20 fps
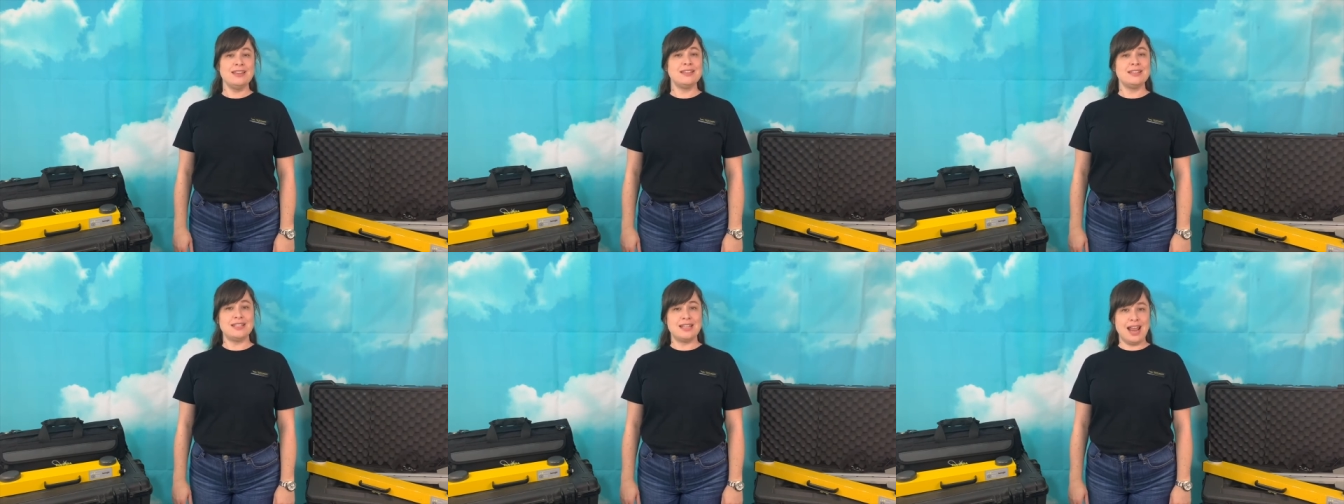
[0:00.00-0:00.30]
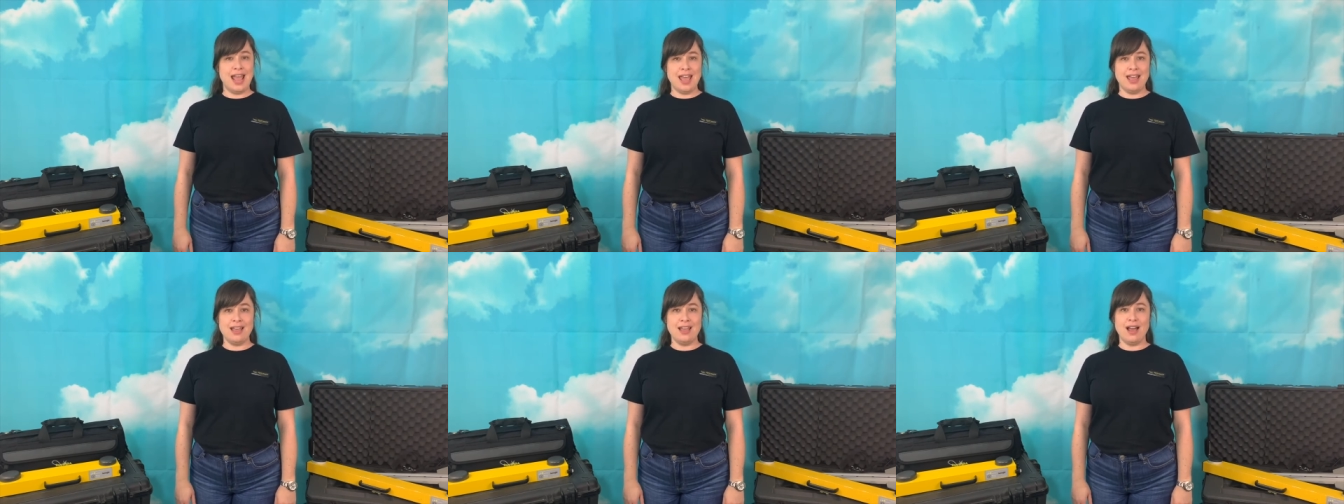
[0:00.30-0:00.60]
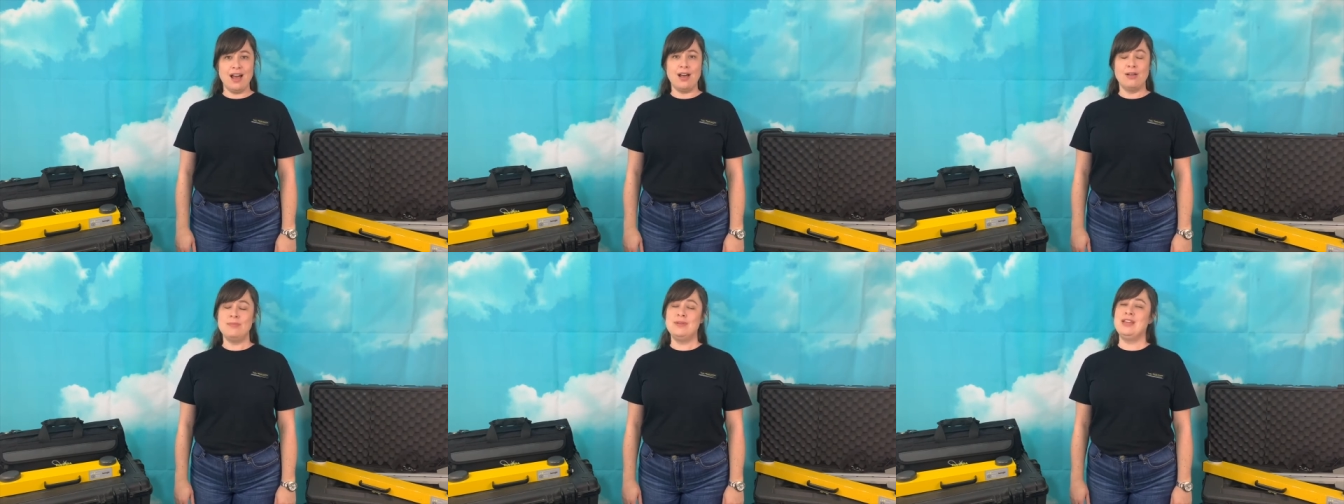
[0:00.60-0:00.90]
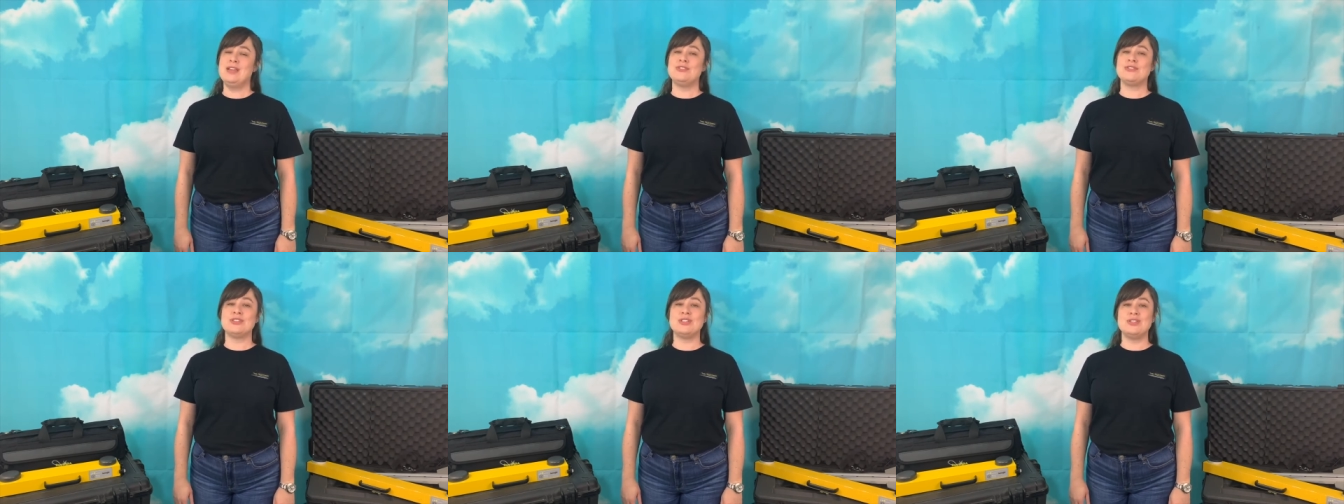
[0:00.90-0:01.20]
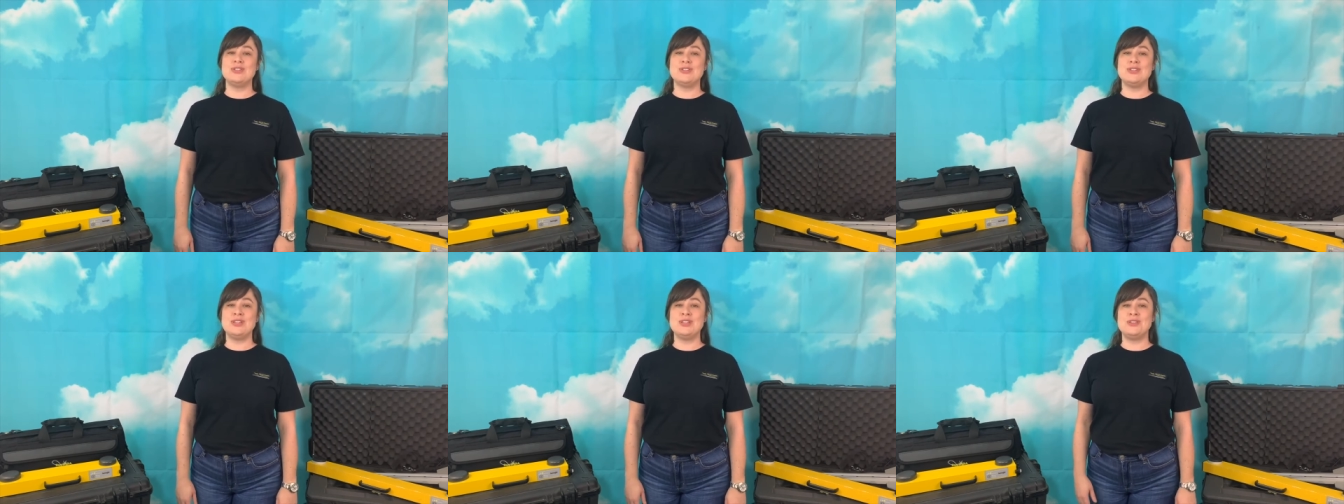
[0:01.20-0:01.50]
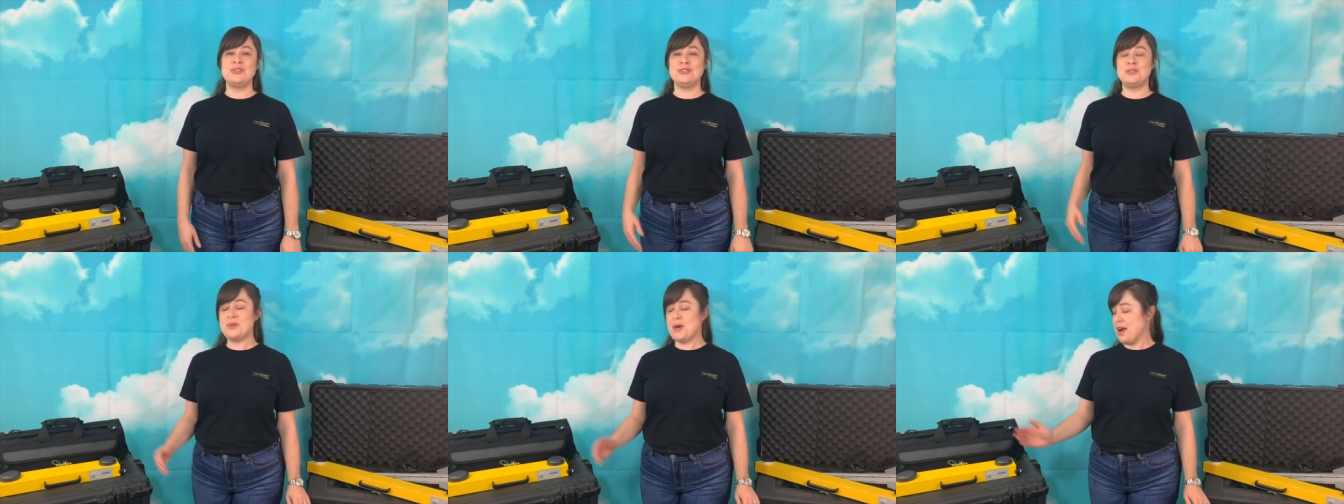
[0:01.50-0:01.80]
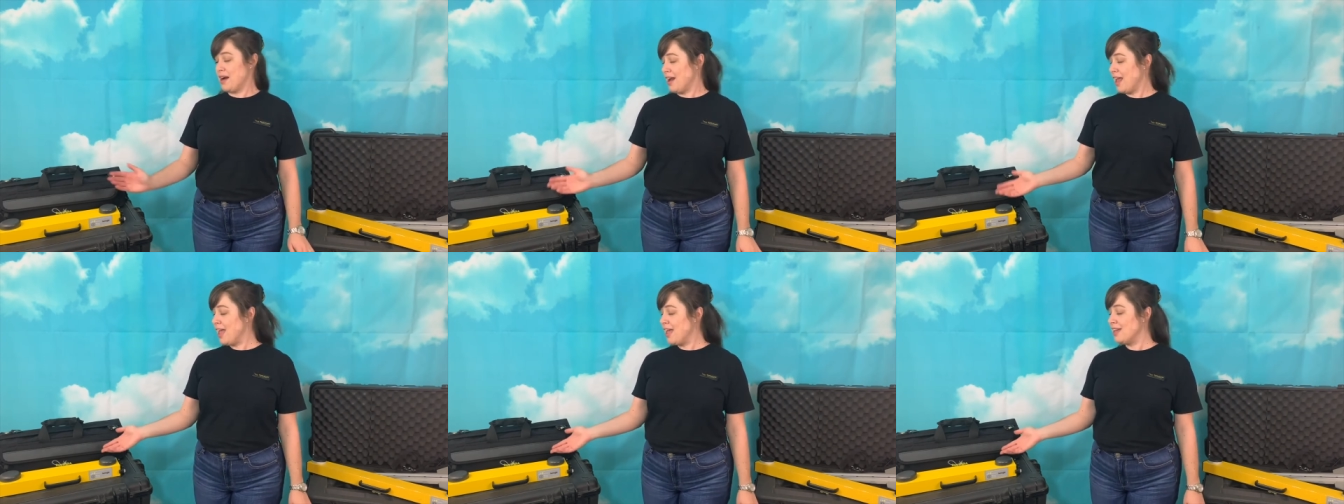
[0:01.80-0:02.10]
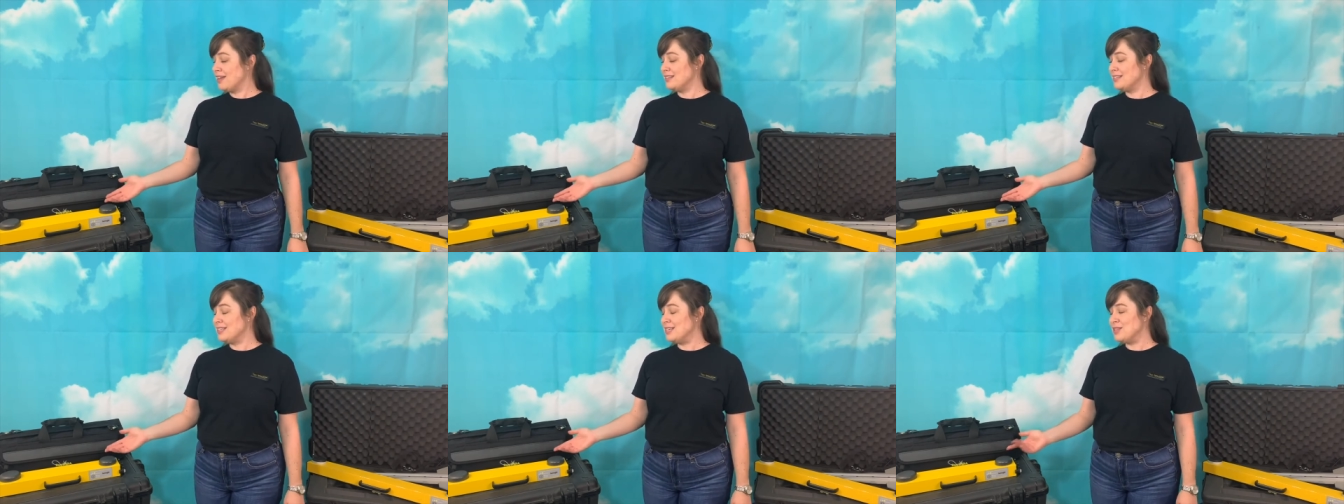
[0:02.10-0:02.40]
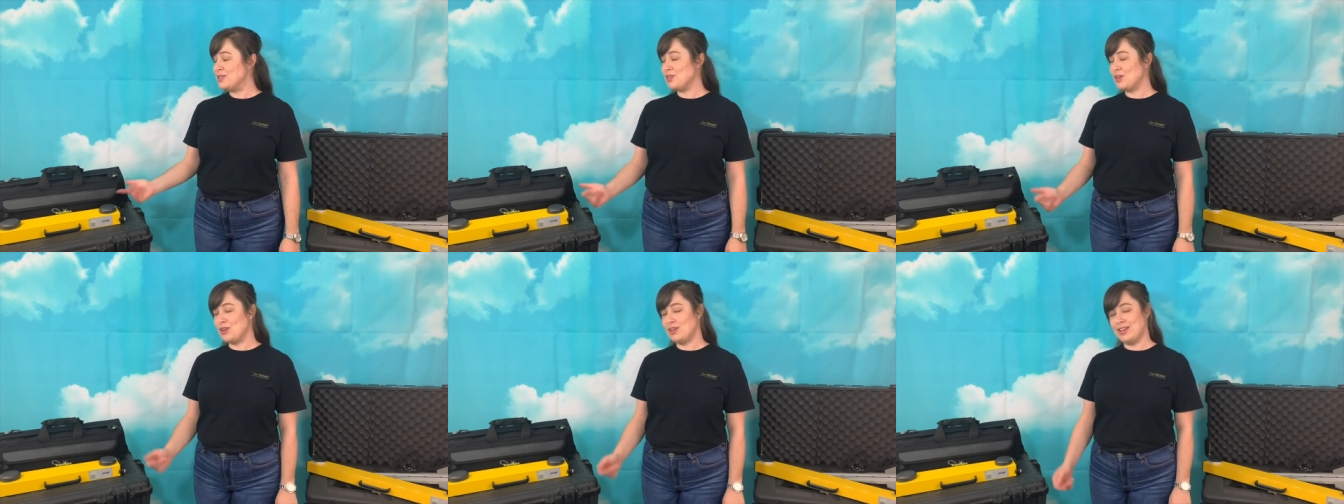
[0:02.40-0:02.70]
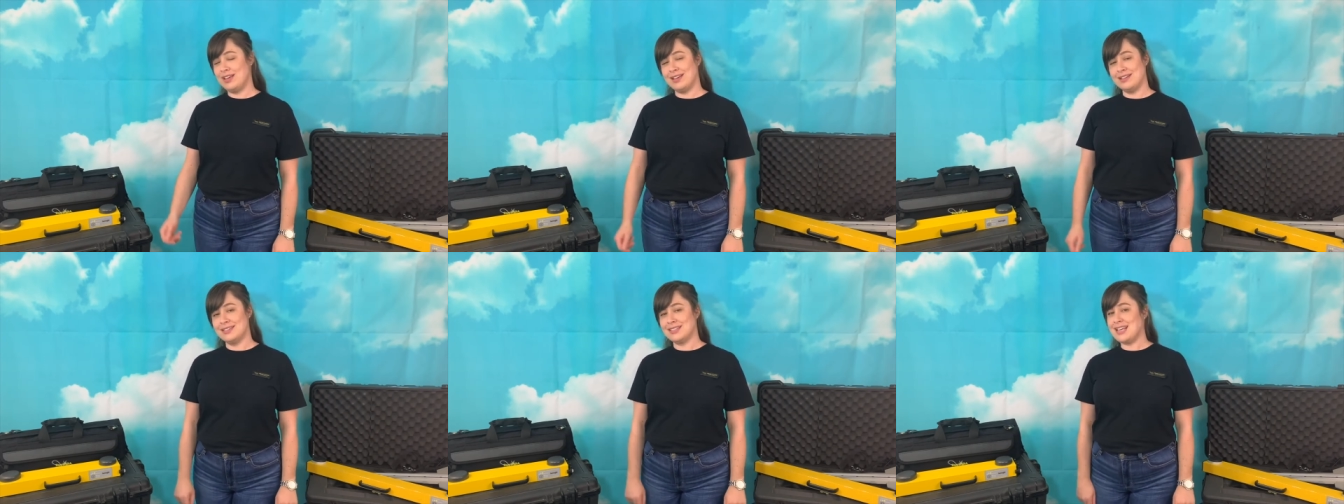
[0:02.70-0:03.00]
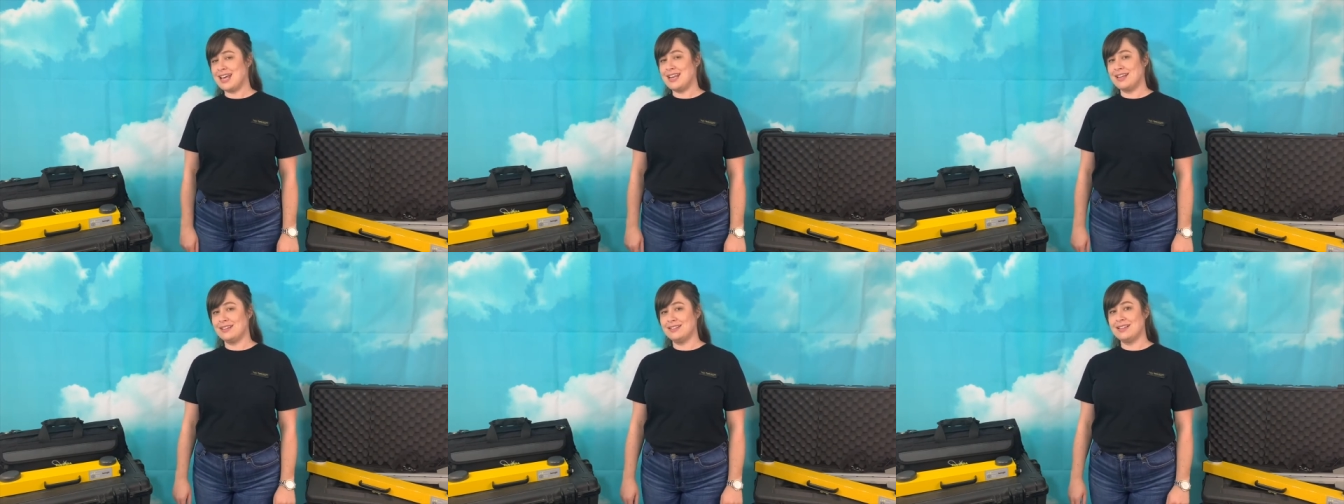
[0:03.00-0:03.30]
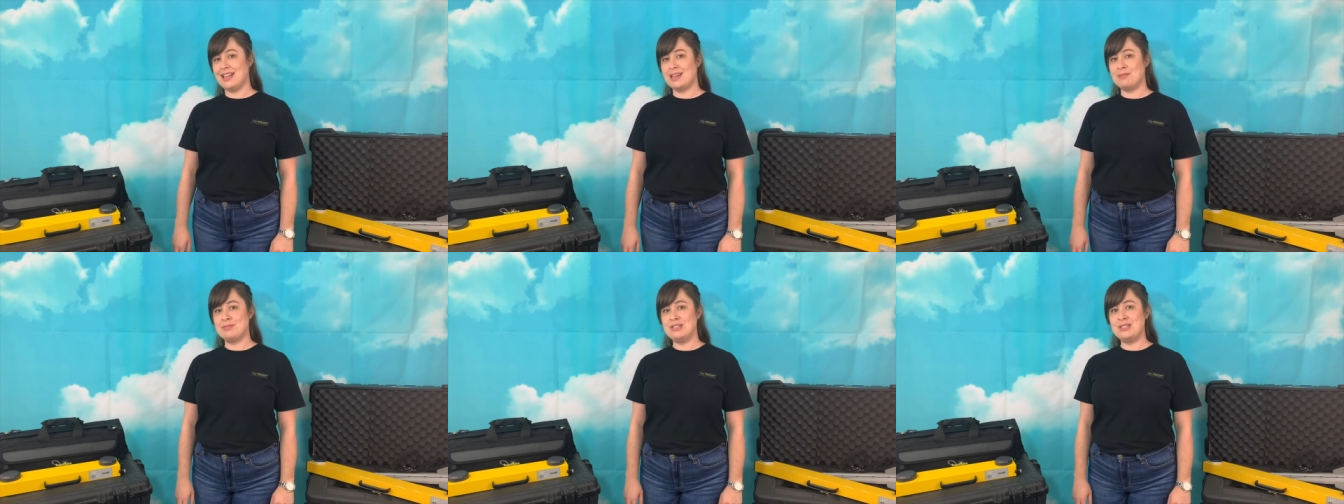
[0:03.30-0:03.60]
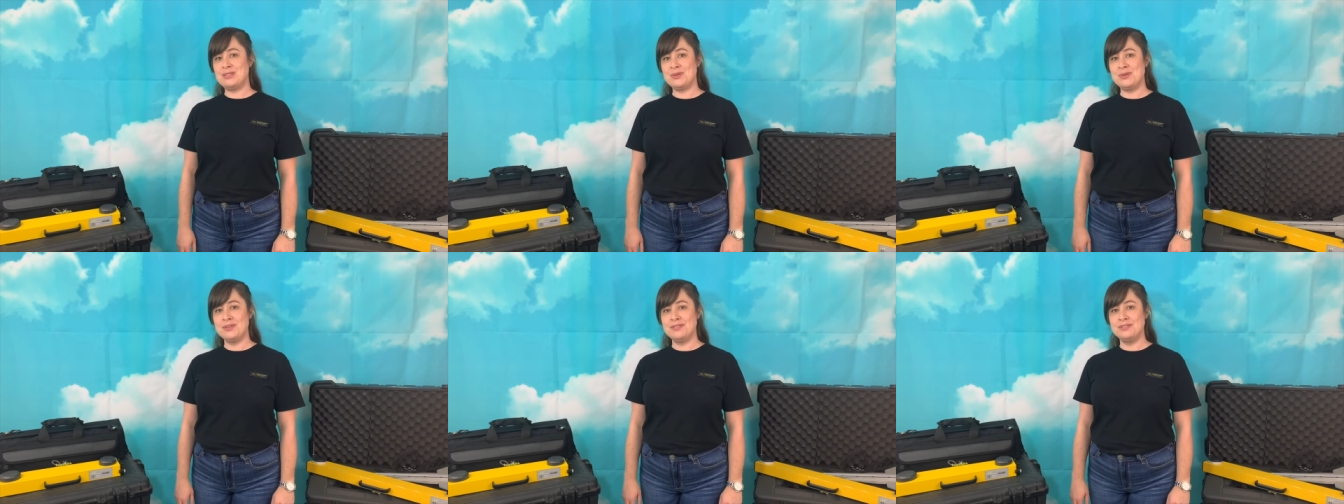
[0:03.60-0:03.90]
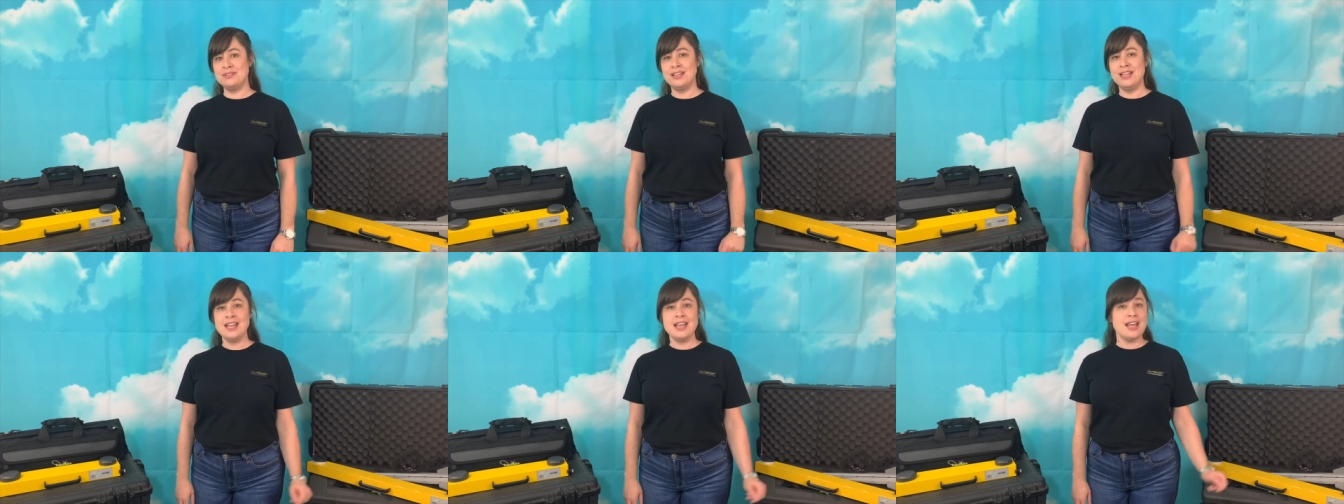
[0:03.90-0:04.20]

Today, I'll be introducing you to our AAT30 antenna alignment tool